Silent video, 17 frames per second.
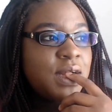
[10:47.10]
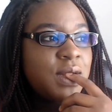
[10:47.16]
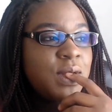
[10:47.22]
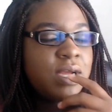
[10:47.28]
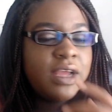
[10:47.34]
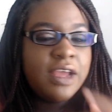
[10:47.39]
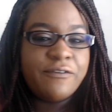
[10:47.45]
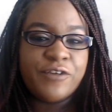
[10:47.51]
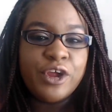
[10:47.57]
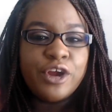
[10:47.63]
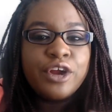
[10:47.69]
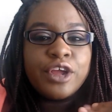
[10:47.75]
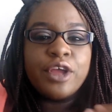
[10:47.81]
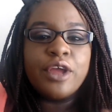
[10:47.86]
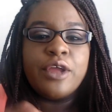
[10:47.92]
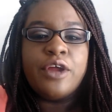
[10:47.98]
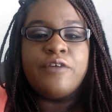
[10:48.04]
If
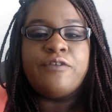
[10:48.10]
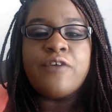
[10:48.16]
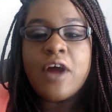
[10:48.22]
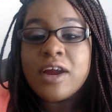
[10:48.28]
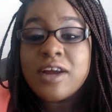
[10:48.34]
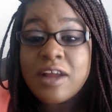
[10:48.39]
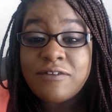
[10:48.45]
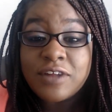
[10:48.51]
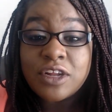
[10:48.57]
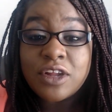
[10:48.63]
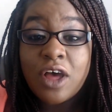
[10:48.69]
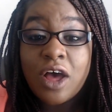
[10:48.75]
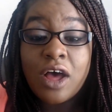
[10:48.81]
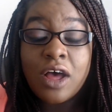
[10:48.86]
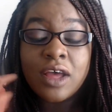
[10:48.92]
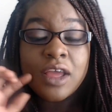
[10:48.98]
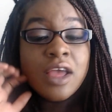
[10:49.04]
you're far enough
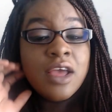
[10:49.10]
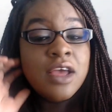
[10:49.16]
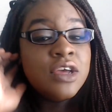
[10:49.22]
along